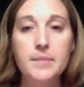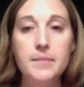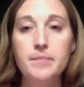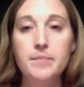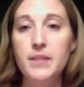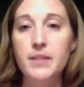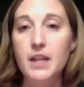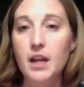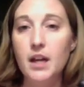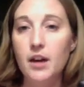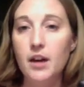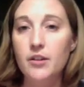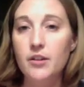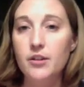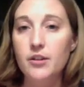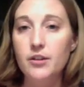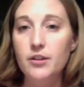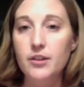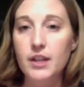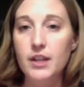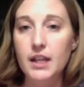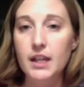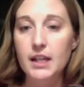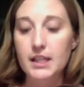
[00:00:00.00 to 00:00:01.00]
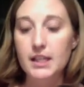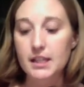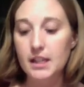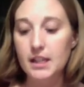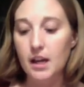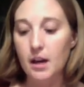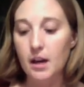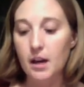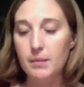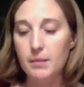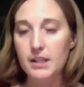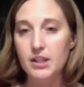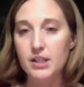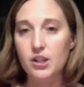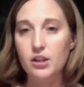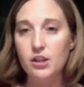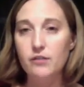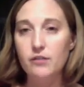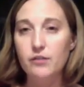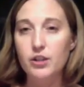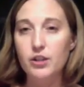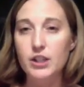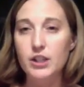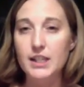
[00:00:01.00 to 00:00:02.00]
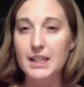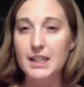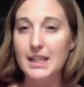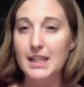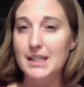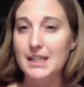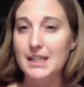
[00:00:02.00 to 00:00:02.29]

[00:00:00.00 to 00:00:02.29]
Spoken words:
The other thing is it's good for skin